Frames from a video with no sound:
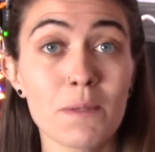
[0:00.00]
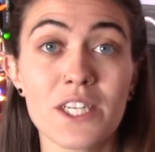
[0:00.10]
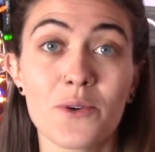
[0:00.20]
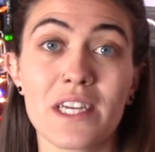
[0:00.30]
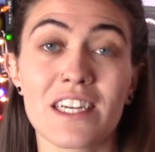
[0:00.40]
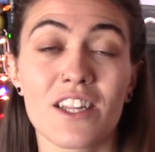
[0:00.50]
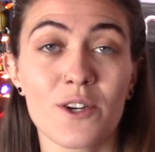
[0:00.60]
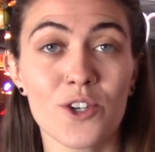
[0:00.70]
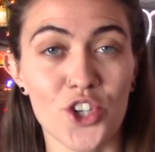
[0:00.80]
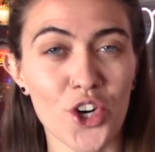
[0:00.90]
be doing
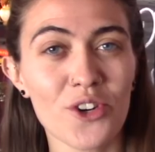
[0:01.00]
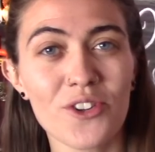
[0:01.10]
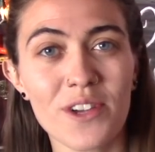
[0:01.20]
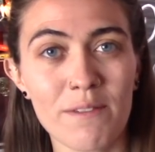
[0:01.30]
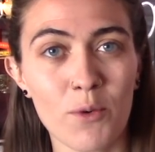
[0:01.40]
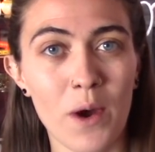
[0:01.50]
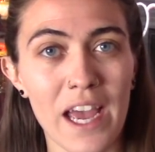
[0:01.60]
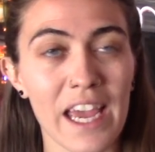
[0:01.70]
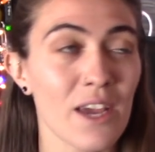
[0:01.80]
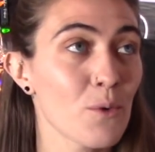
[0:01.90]
another journal
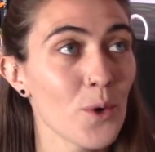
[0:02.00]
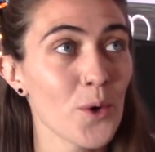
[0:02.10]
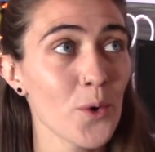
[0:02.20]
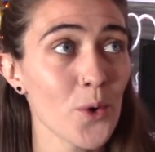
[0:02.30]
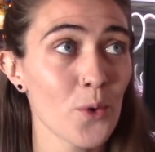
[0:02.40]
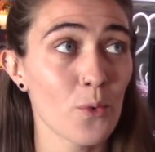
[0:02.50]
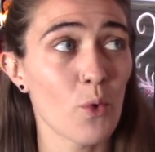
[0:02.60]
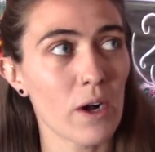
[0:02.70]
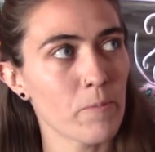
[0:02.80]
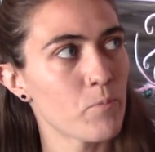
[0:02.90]
giveaway. Woohoo!
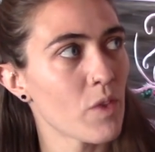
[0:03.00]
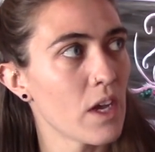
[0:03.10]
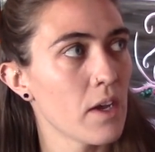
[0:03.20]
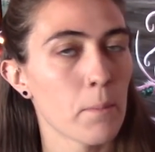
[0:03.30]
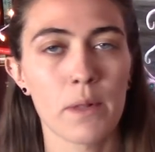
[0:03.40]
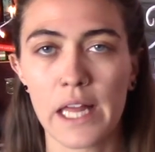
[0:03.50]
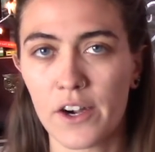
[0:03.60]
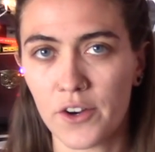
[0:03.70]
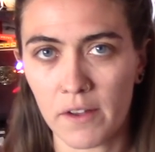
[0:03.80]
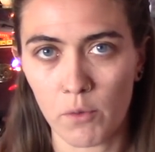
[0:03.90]
Well,
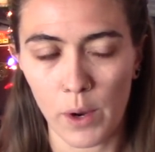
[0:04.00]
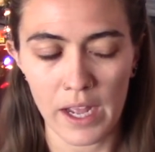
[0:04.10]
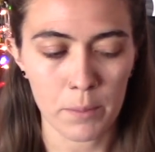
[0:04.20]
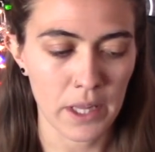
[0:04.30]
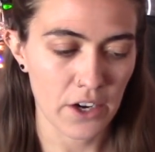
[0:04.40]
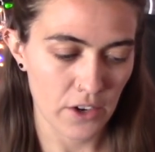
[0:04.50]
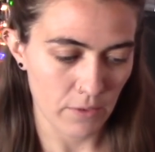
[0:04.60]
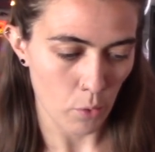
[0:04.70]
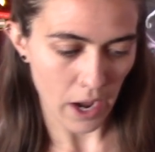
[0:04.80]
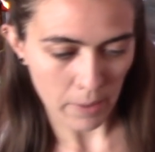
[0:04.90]
planner giveaway, a planner
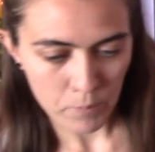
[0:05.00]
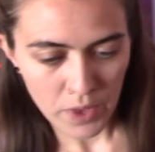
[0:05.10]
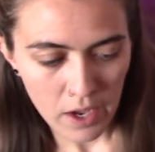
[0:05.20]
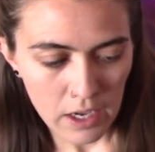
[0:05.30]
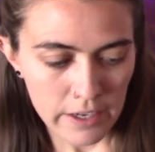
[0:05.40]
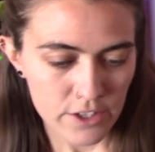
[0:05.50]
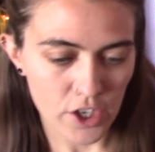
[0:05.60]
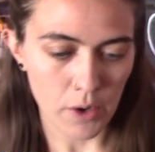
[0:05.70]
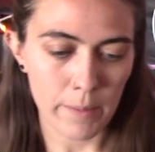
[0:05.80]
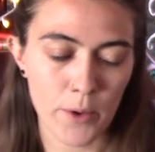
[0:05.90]
giveaway.
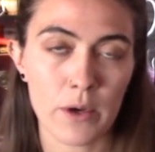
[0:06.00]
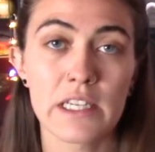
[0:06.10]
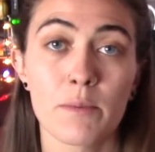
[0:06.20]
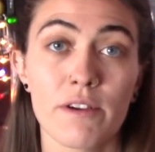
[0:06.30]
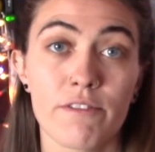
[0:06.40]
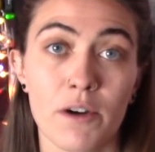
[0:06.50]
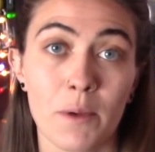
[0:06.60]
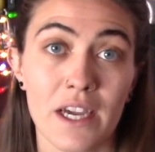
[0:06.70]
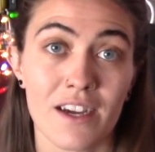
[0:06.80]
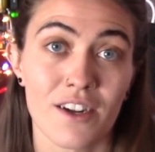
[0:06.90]
So I'm going to be
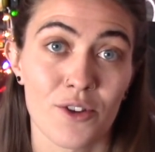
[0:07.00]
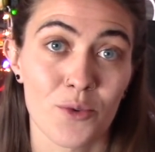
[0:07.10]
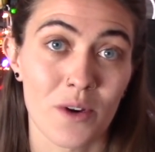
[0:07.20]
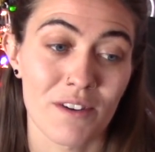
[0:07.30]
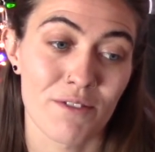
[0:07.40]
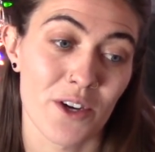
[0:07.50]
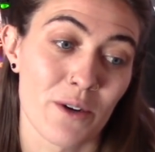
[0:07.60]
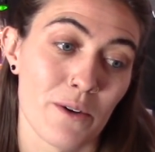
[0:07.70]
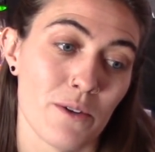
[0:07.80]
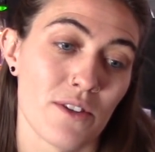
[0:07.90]
filming another one of
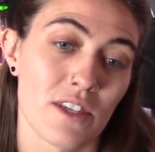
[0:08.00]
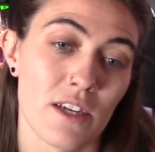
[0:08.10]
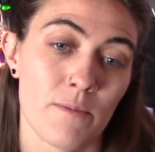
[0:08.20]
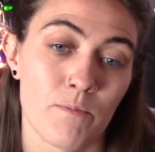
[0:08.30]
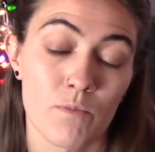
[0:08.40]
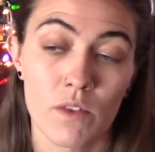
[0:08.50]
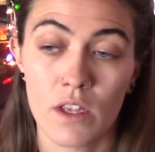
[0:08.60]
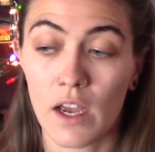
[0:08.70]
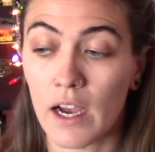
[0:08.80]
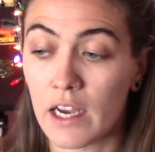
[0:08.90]
those
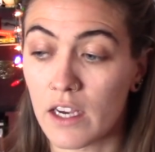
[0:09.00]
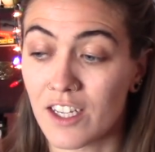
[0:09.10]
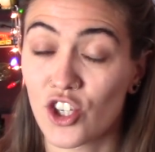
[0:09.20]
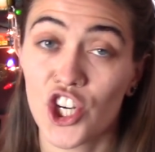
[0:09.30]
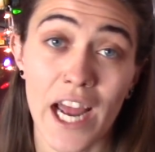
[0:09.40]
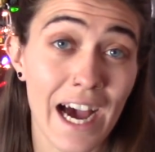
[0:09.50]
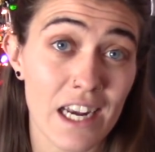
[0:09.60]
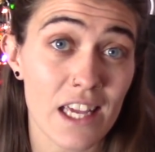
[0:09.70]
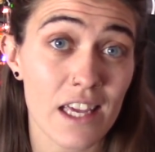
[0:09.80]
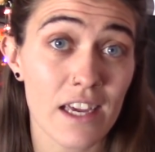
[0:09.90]

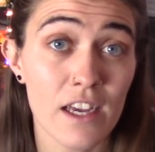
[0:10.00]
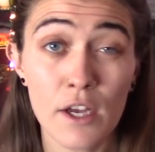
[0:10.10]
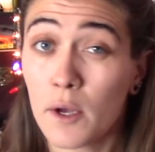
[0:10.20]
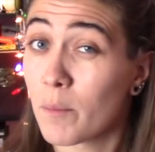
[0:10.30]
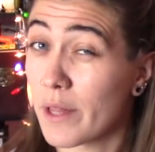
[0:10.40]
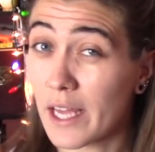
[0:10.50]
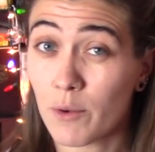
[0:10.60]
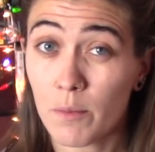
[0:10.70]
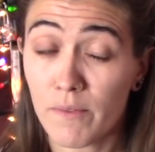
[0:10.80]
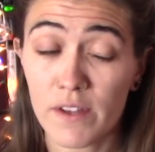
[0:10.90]
chatty plan with me